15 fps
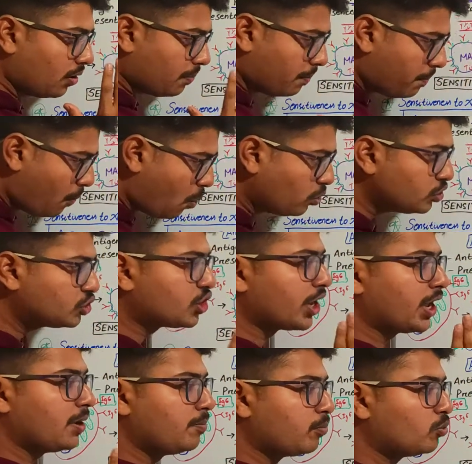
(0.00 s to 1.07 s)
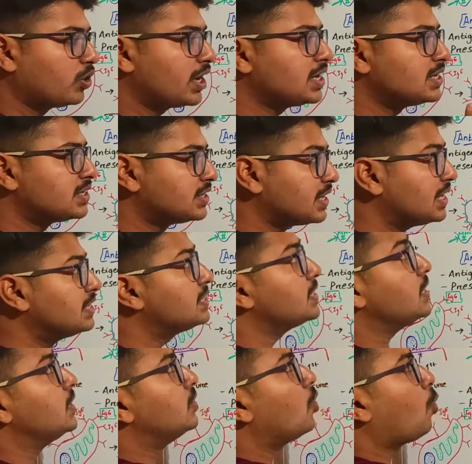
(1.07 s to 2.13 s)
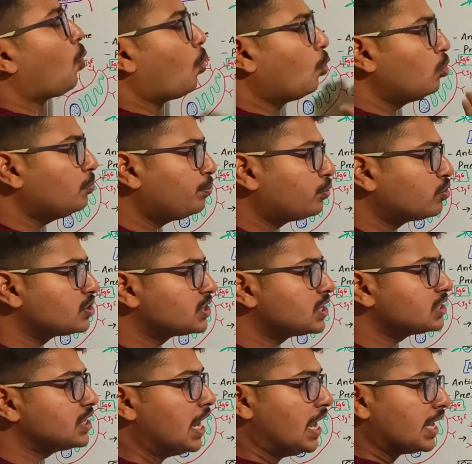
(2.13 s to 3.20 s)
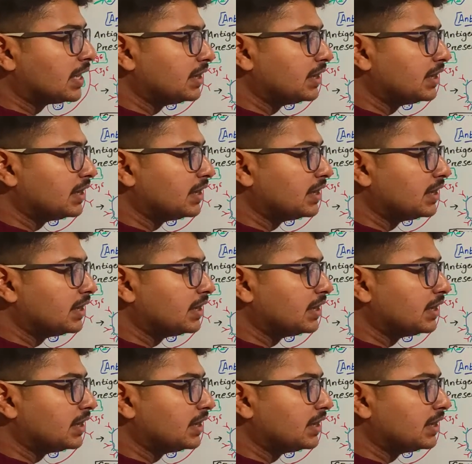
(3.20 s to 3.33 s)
most important cells in the whole process,